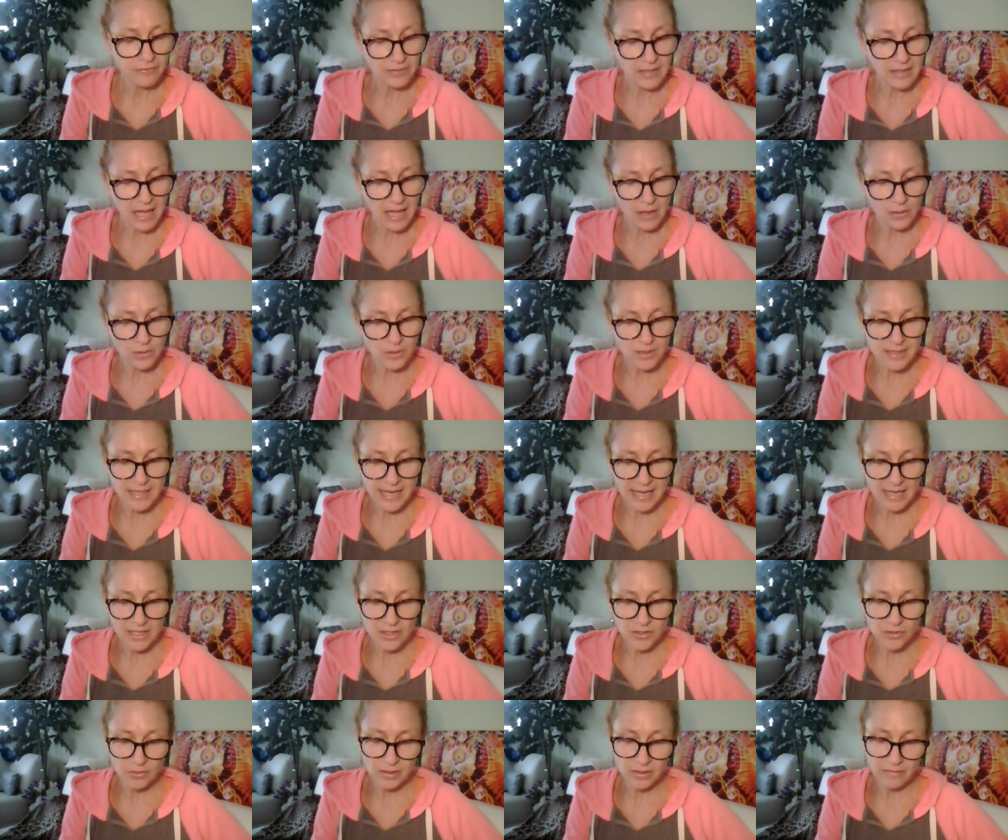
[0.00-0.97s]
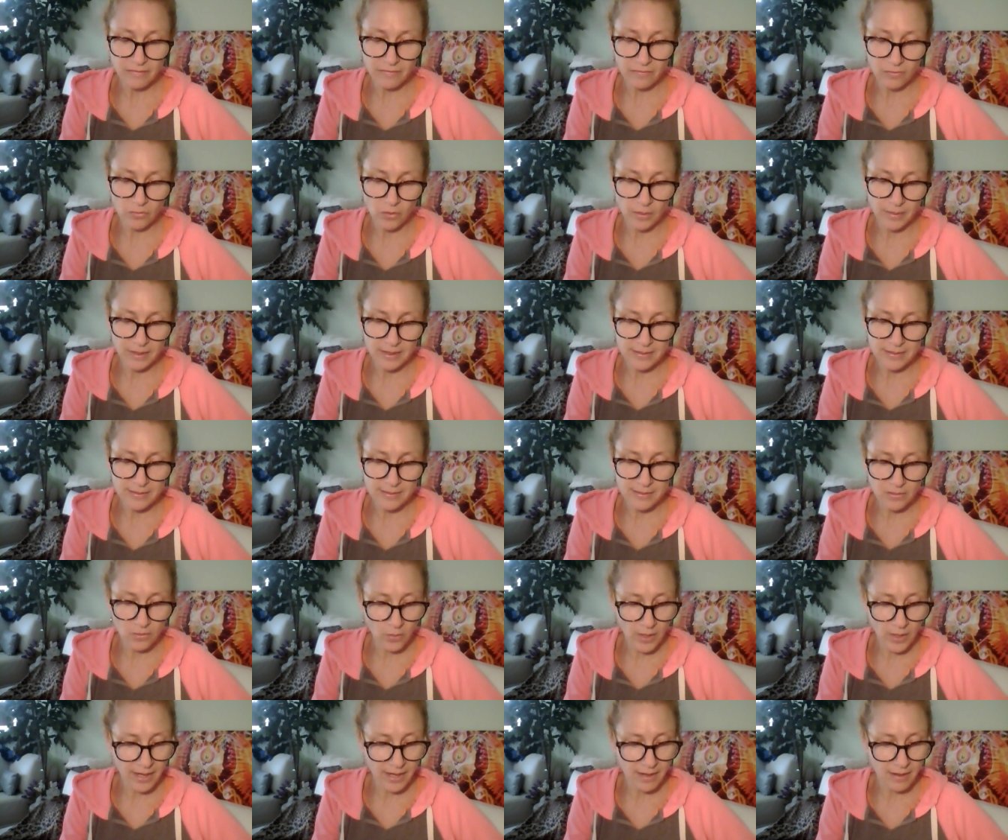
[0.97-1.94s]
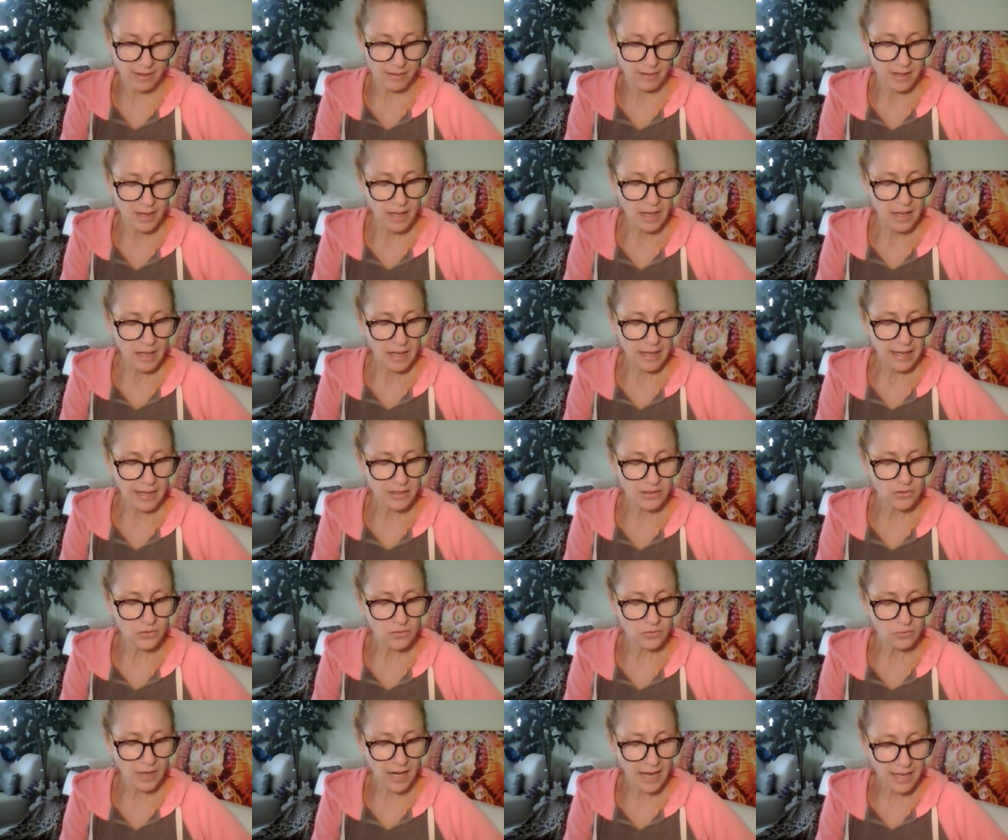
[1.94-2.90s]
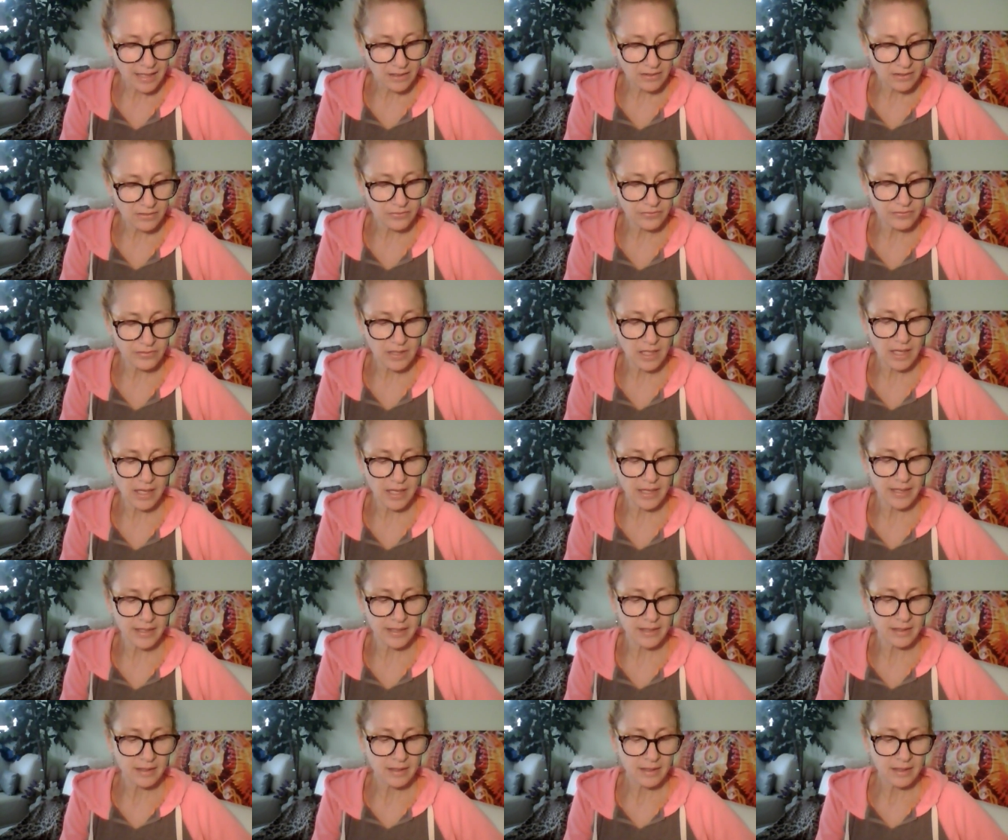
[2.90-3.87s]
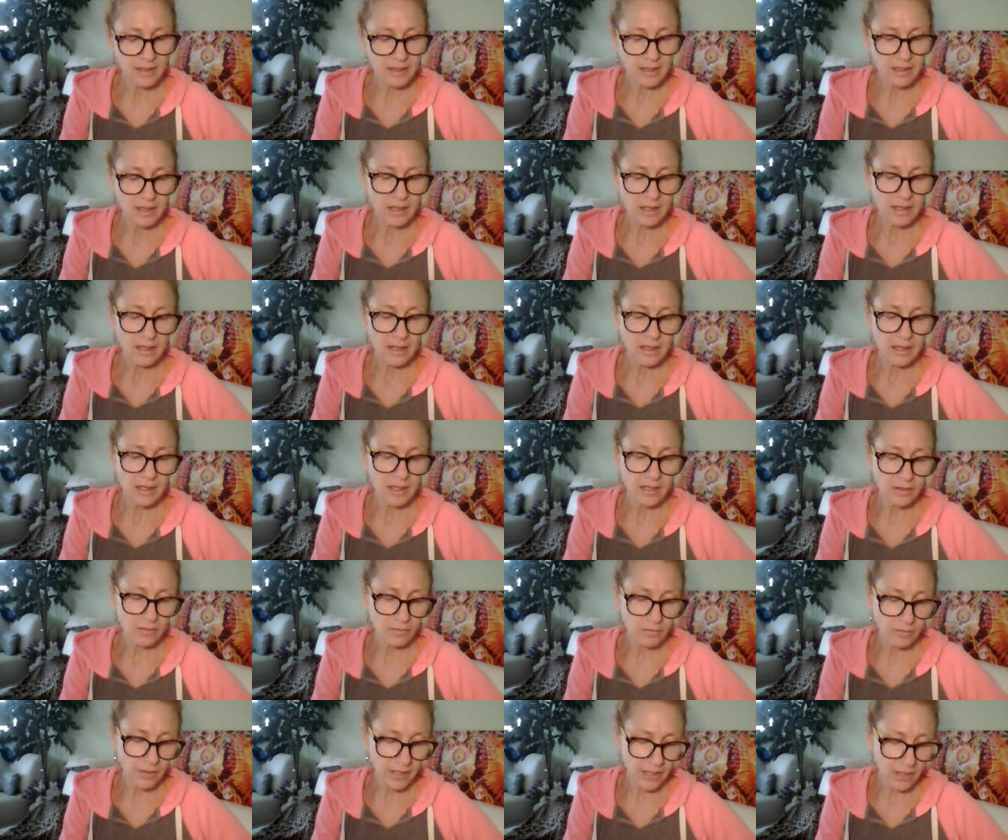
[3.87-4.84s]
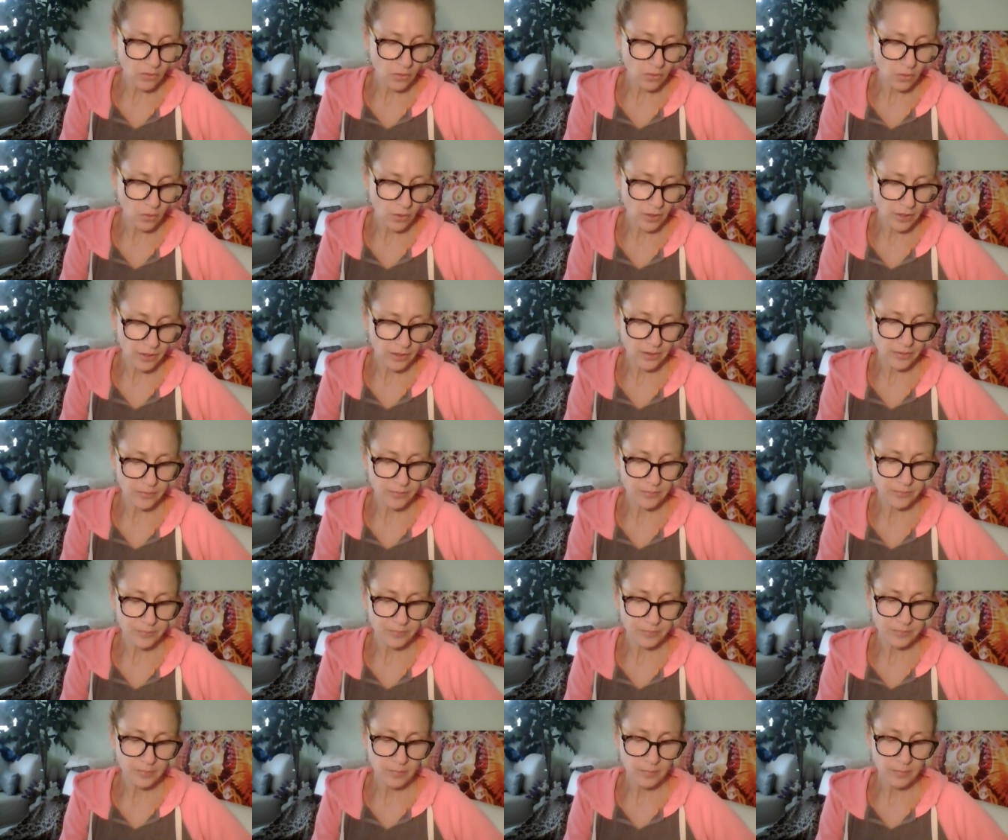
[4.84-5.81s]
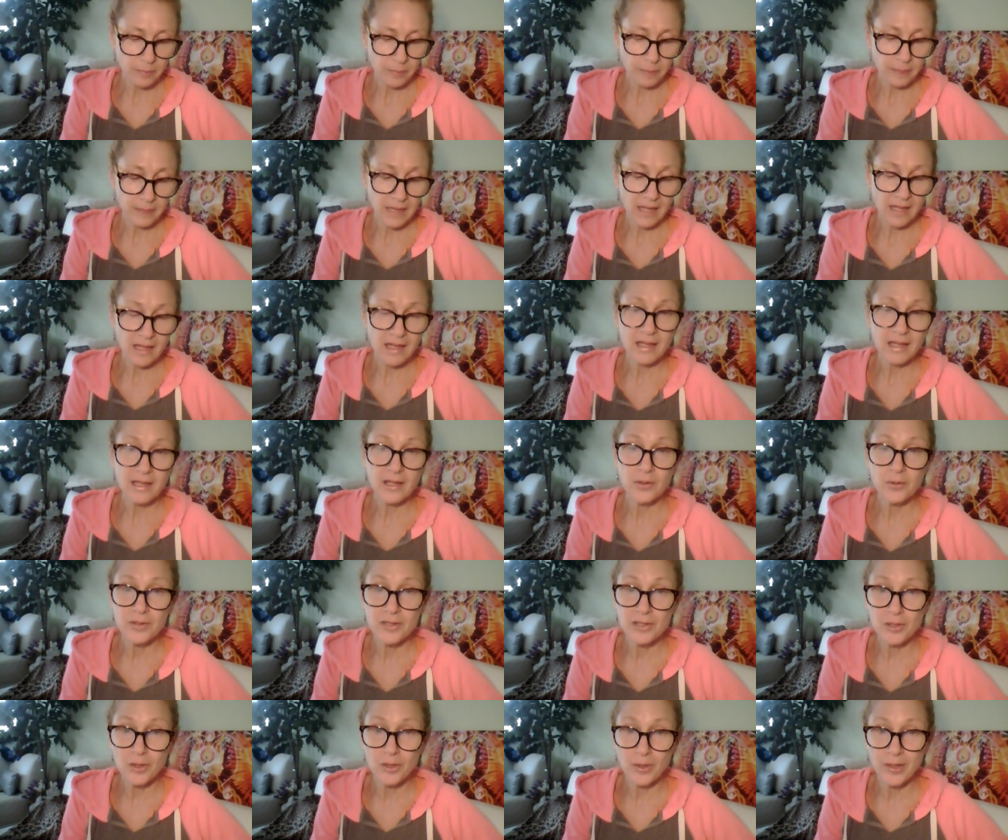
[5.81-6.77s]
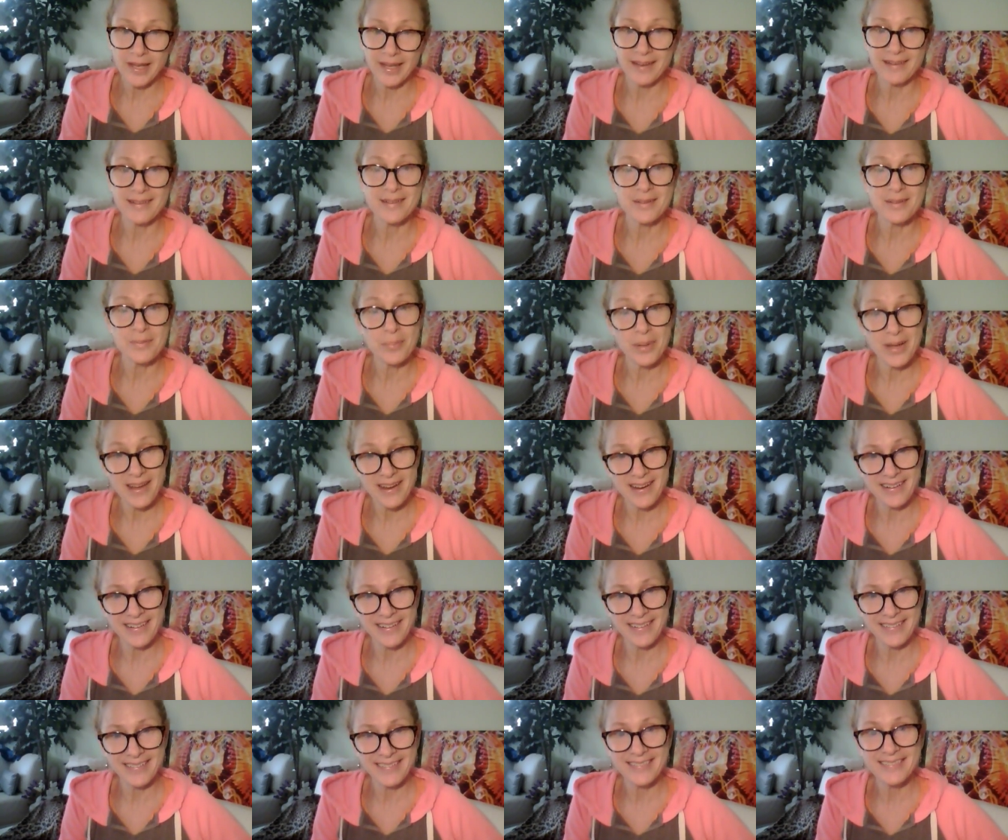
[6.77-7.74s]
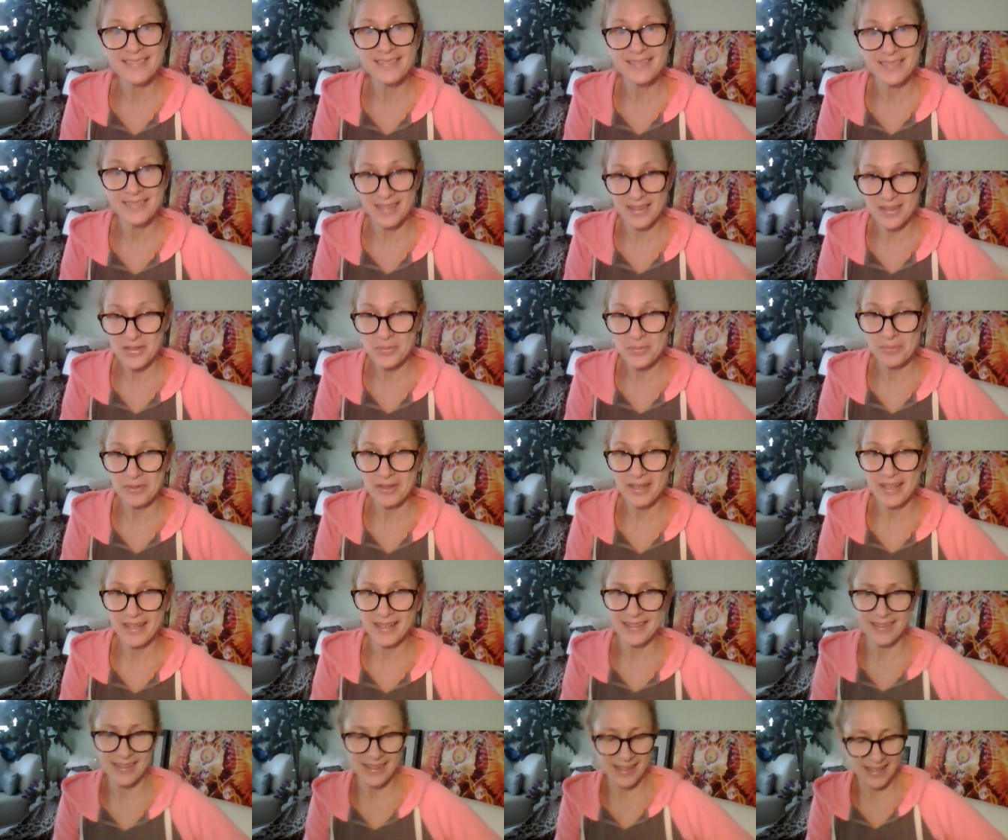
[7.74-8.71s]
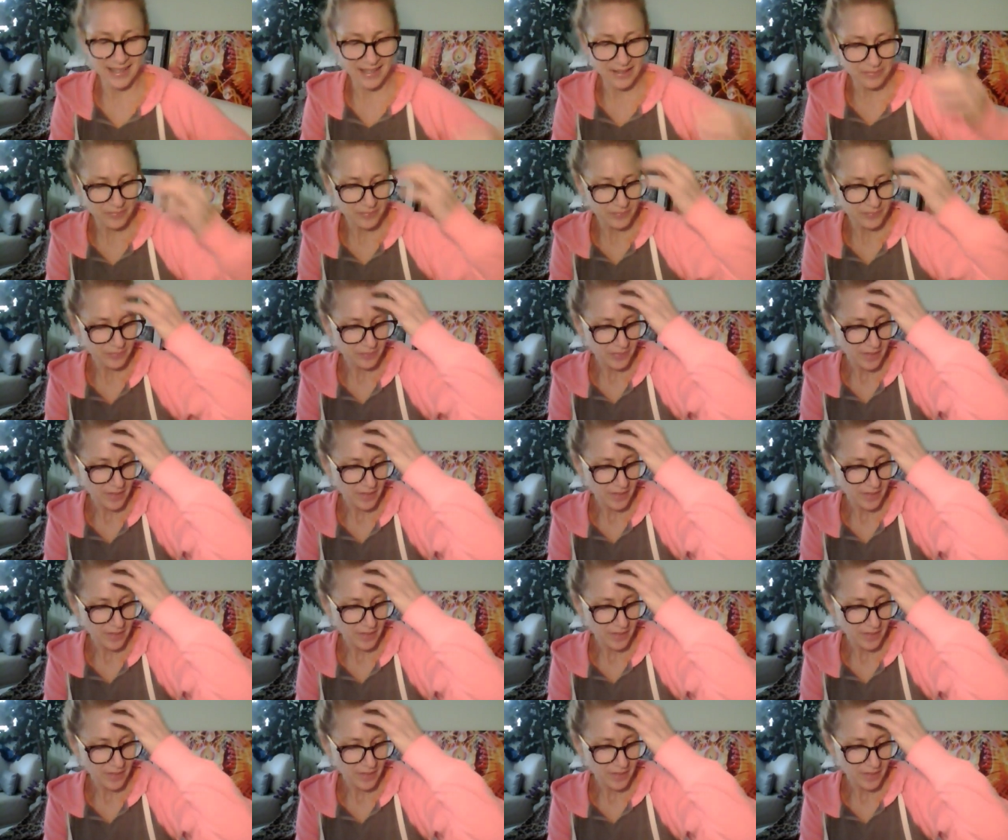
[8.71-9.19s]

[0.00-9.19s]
flowers naturally forming a square, and dragonfly in the right corner who's looking to pair in the spring, okay?